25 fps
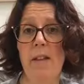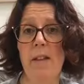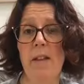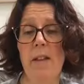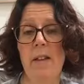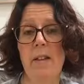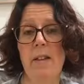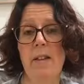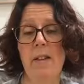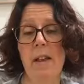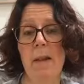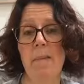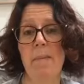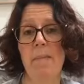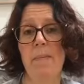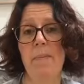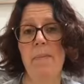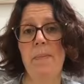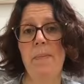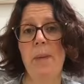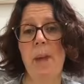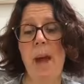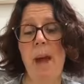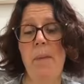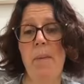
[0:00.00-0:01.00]
And
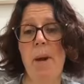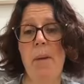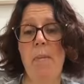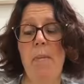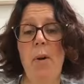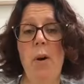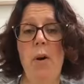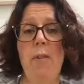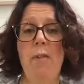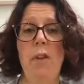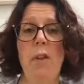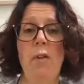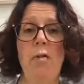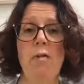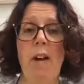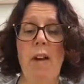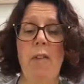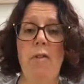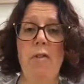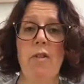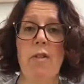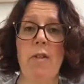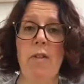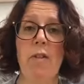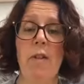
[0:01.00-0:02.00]
I might put a few
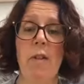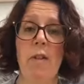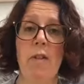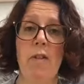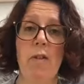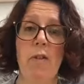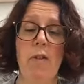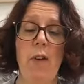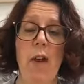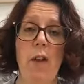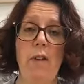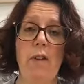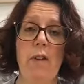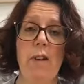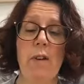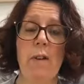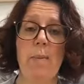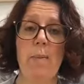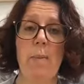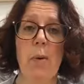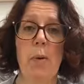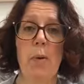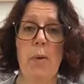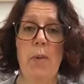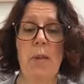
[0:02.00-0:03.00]
references to various
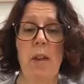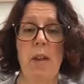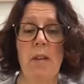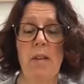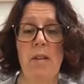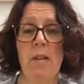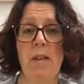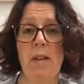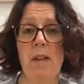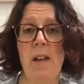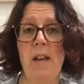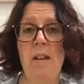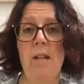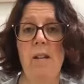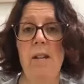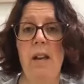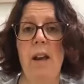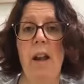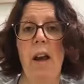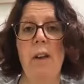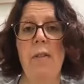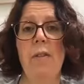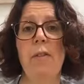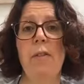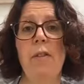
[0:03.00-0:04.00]
books underneath the
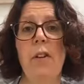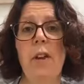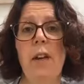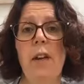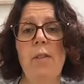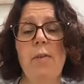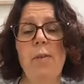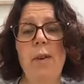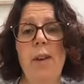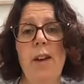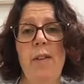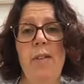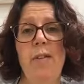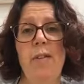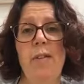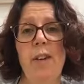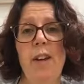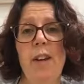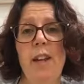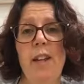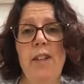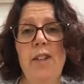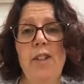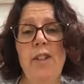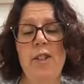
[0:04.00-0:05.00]
live feed when I've
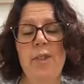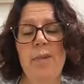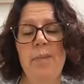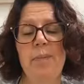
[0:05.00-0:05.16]
finished.